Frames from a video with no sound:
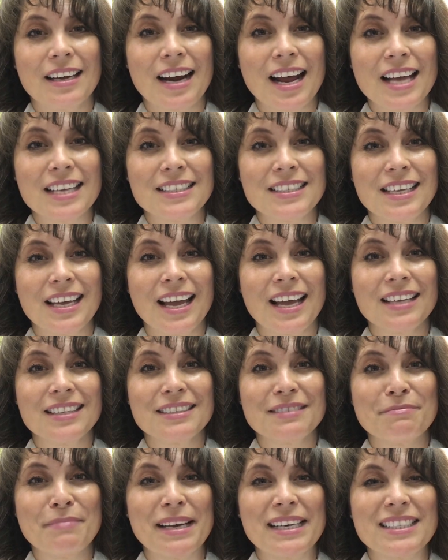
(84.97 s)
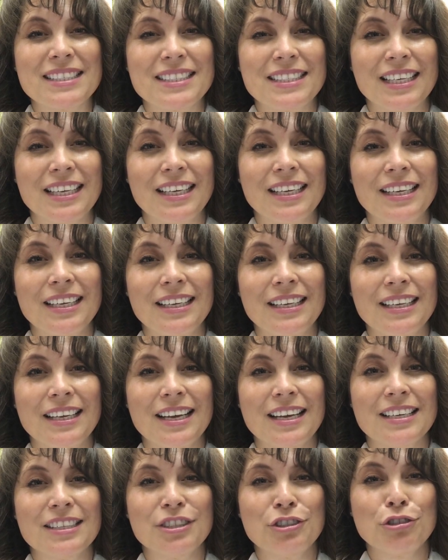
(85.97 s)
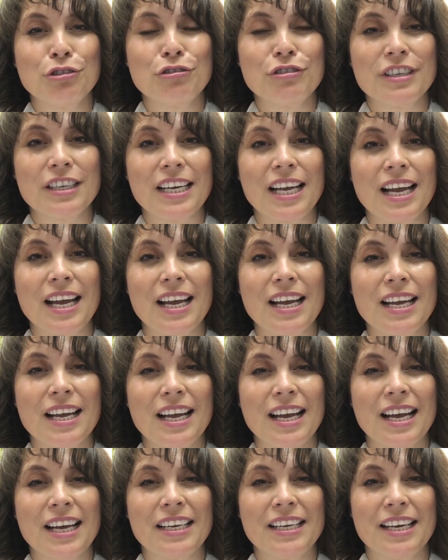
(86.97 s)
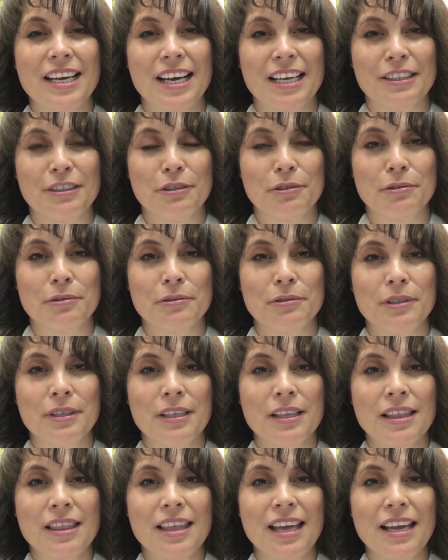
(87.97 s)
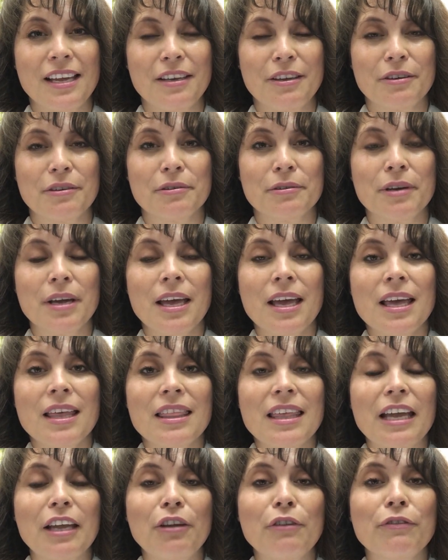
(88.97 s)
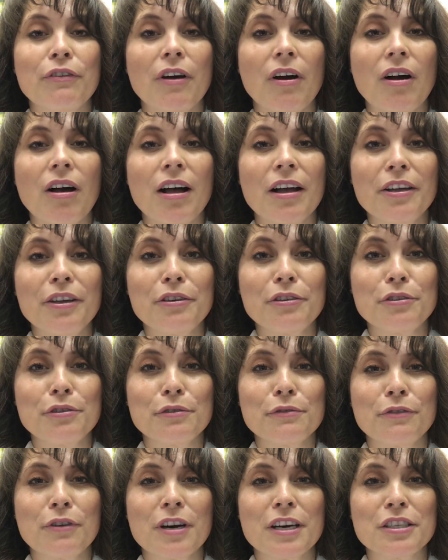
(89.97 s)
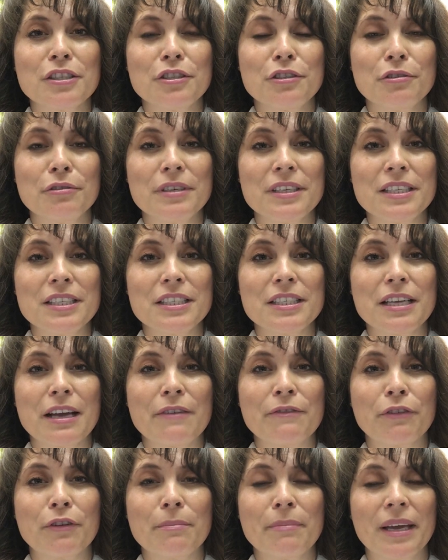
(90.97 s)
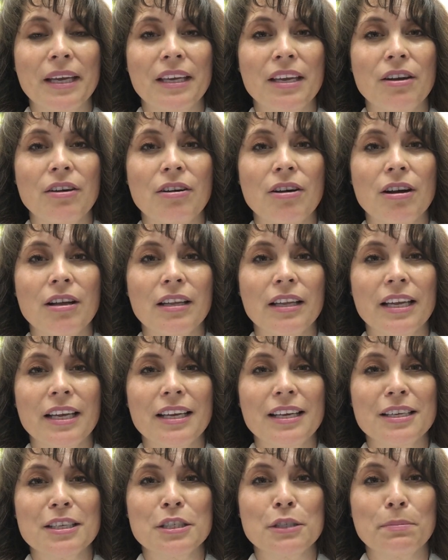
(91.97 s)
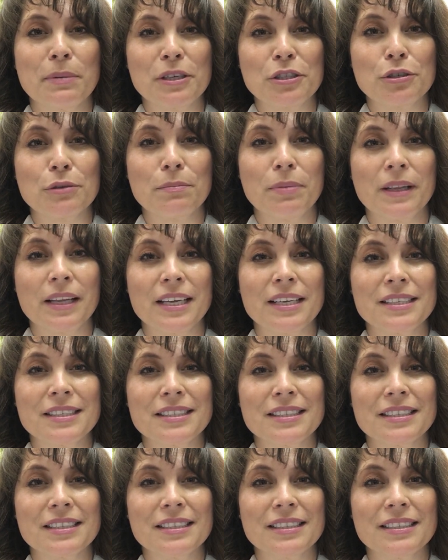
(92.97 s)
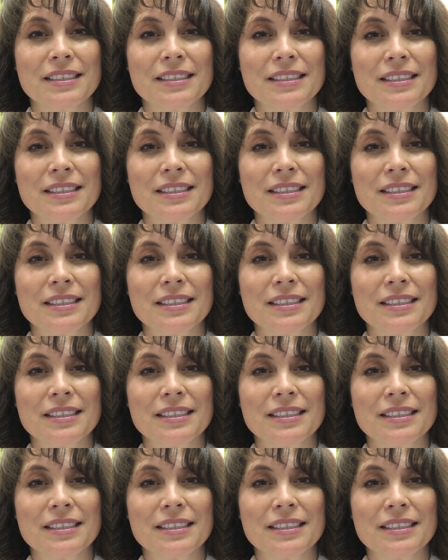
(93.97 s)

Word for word: Gracias, merci, shukria, arigato. Thank you. Thank you for all you do for our students and for making Gull Lake a special place.